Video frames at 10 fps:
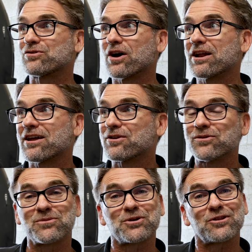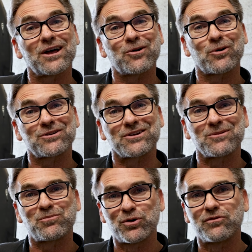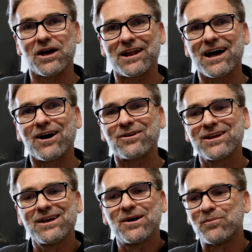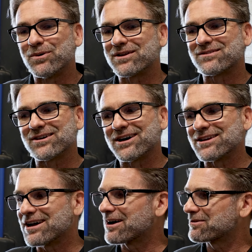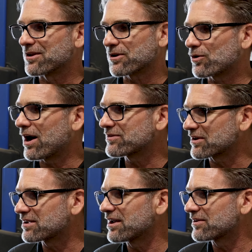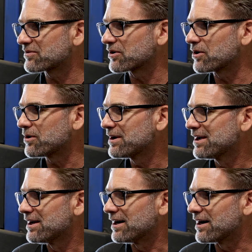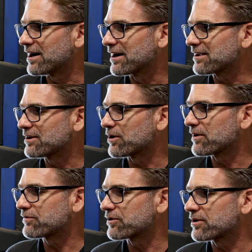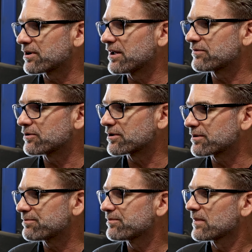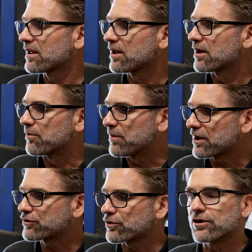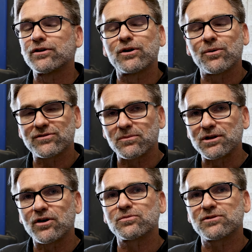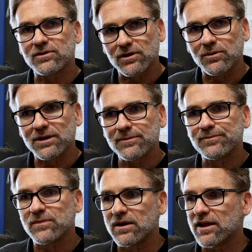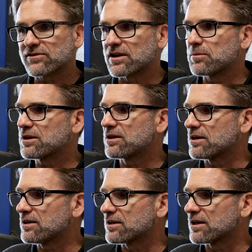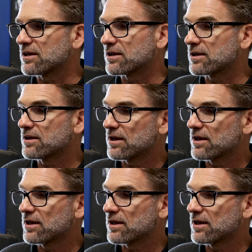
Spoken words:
John had to do some good legwork to prove that out. But another classic case. So if you're make sure you're dealing with somebody who knows what they're doing. That's going to be key. And